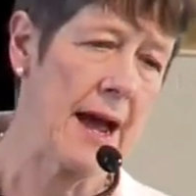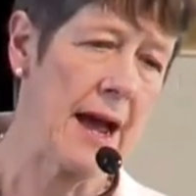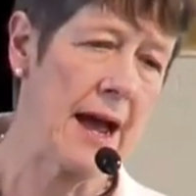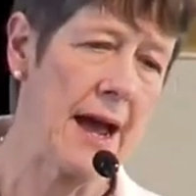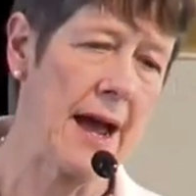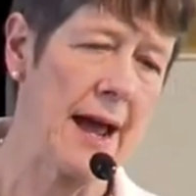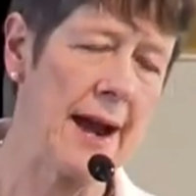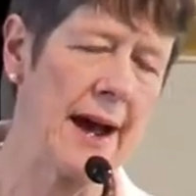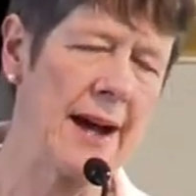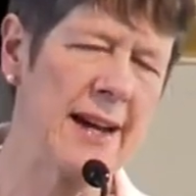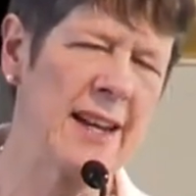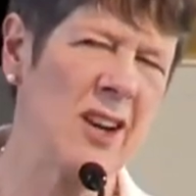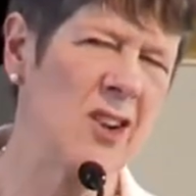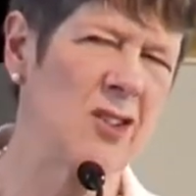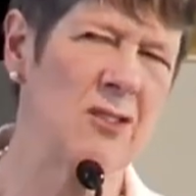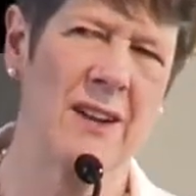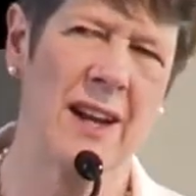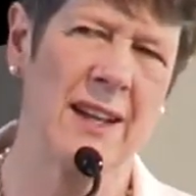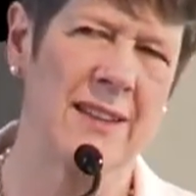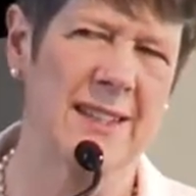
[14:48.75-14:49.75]
And I
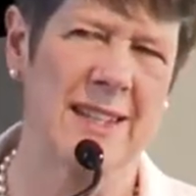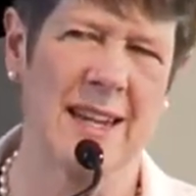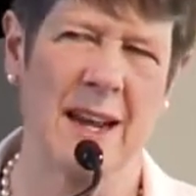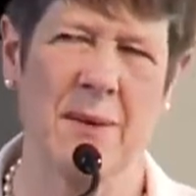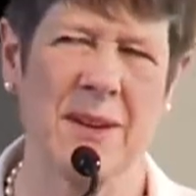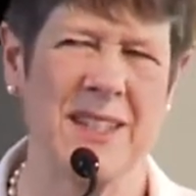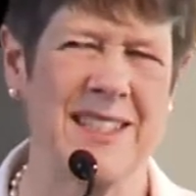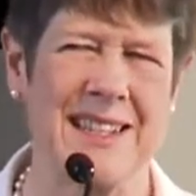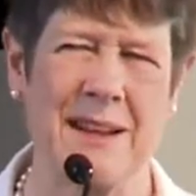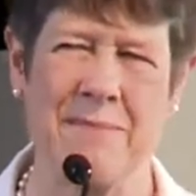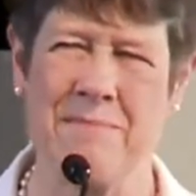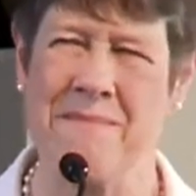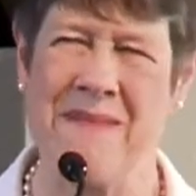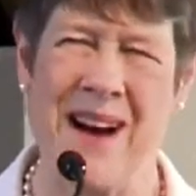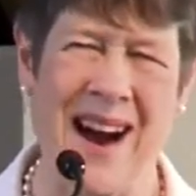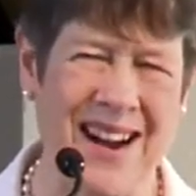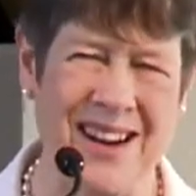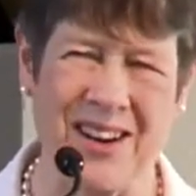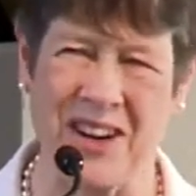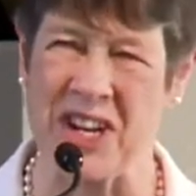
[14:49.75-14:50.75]
looked around the table, I said,
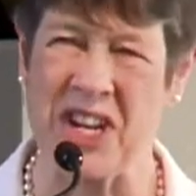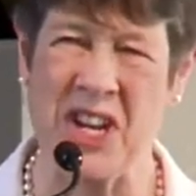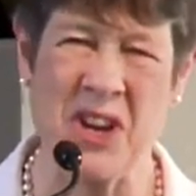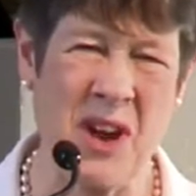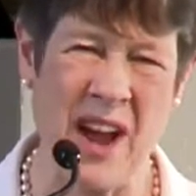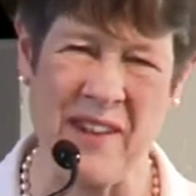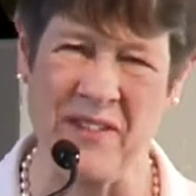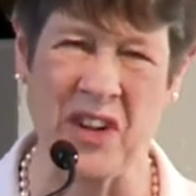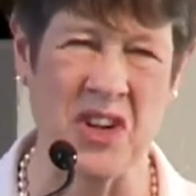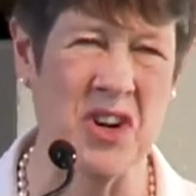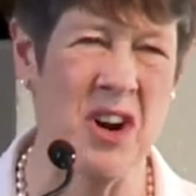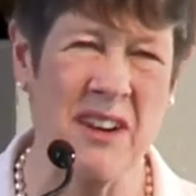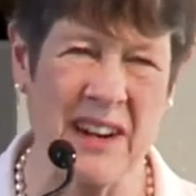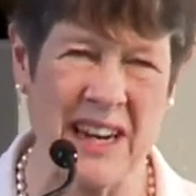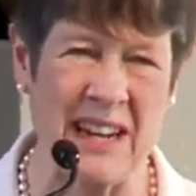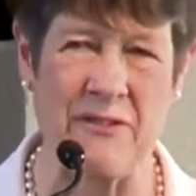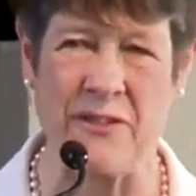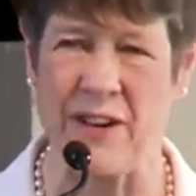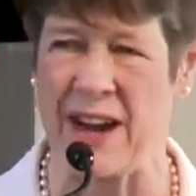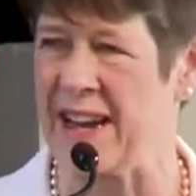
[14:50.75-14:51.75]
Margaret, you haven't got
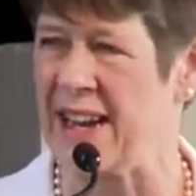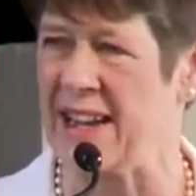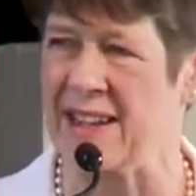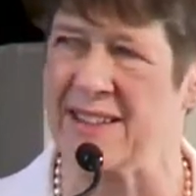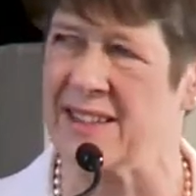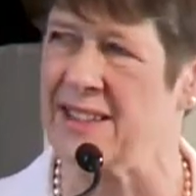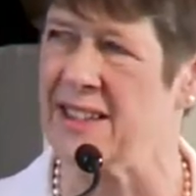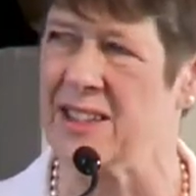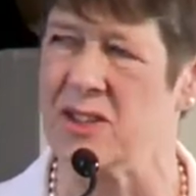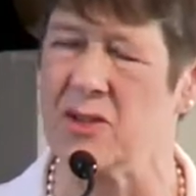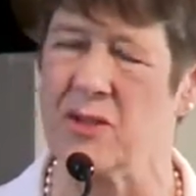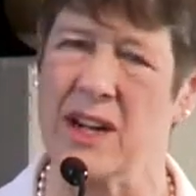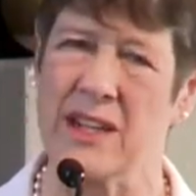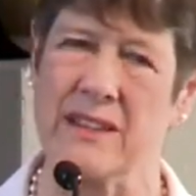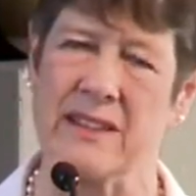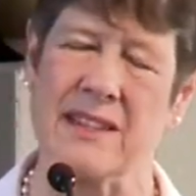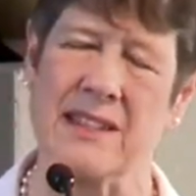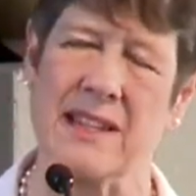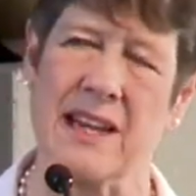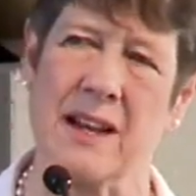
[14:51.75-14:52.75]
any financiers around
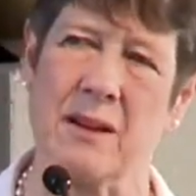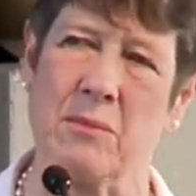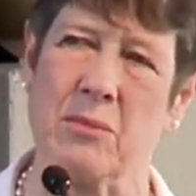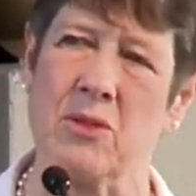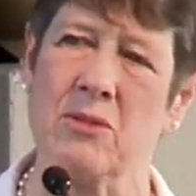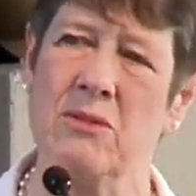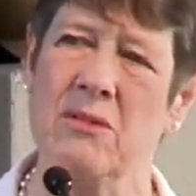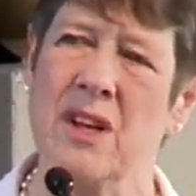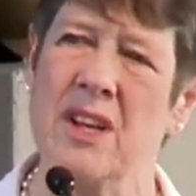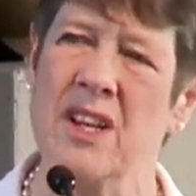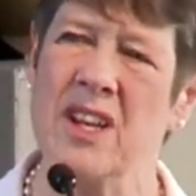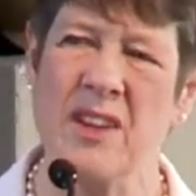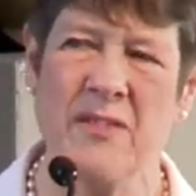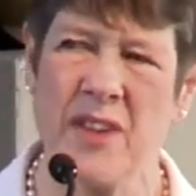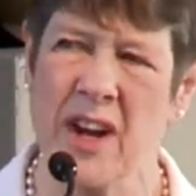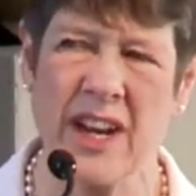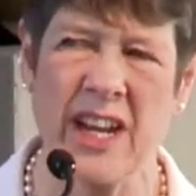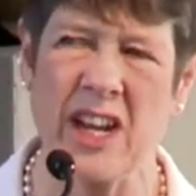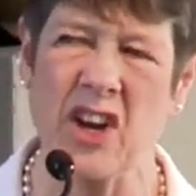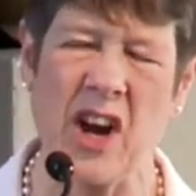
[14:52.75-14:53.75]
the table. You've
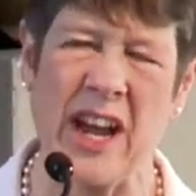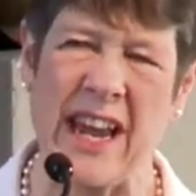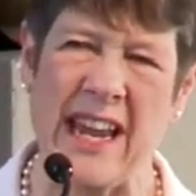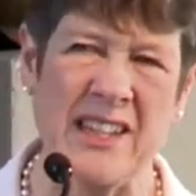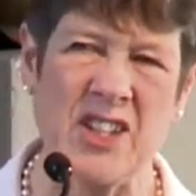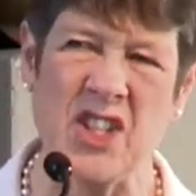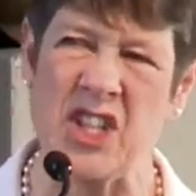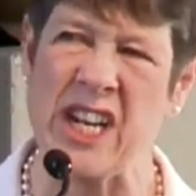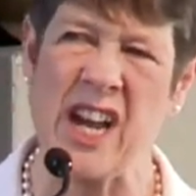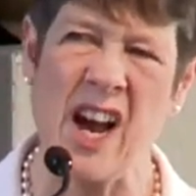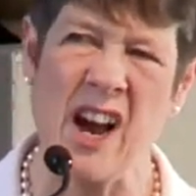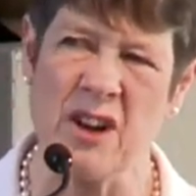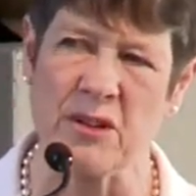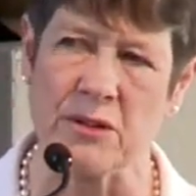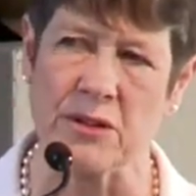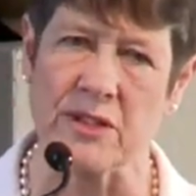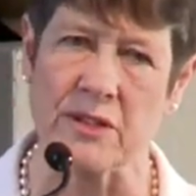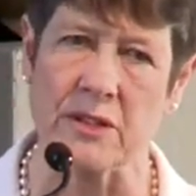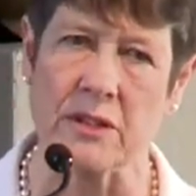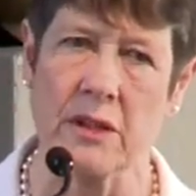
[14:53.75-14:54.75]
only got
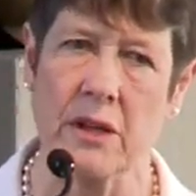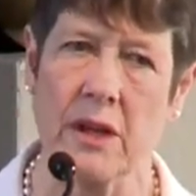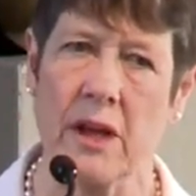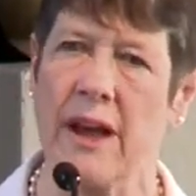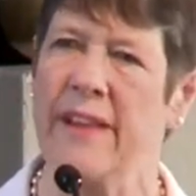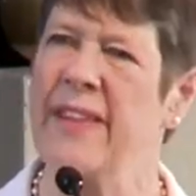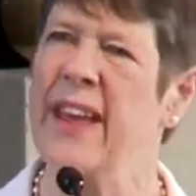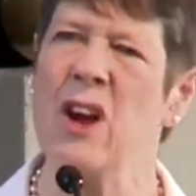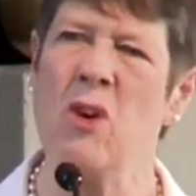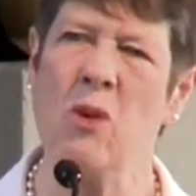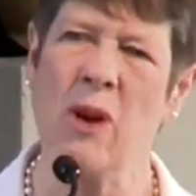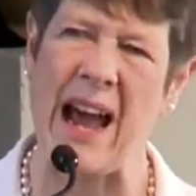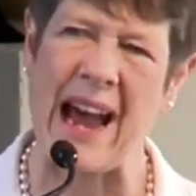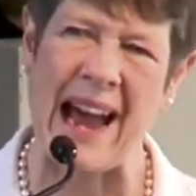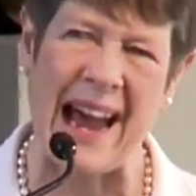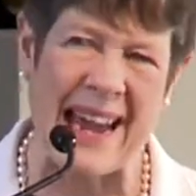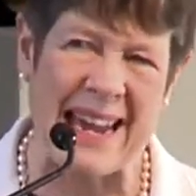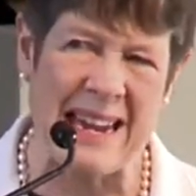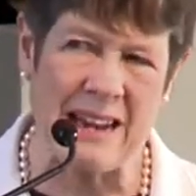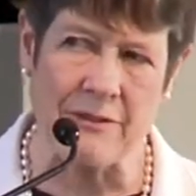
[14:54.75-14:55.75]
NGOs, and they all
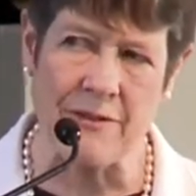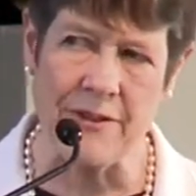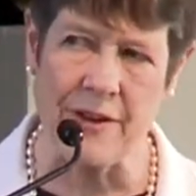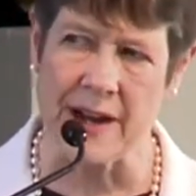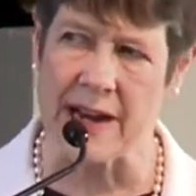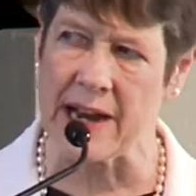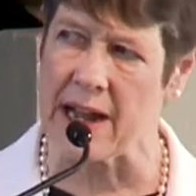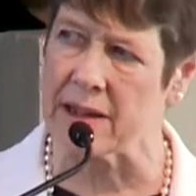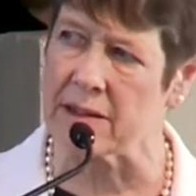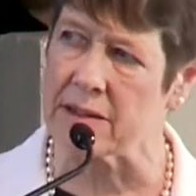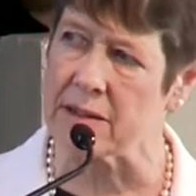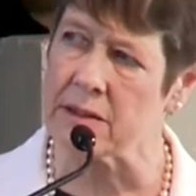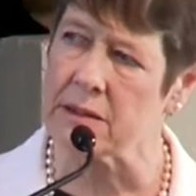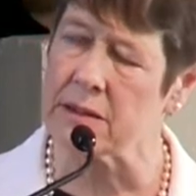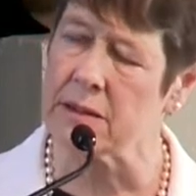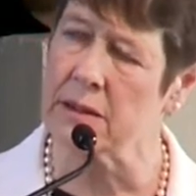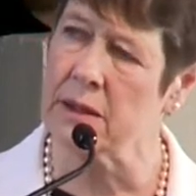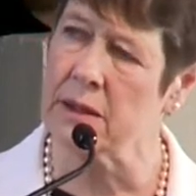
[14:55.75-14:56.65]
hate finance.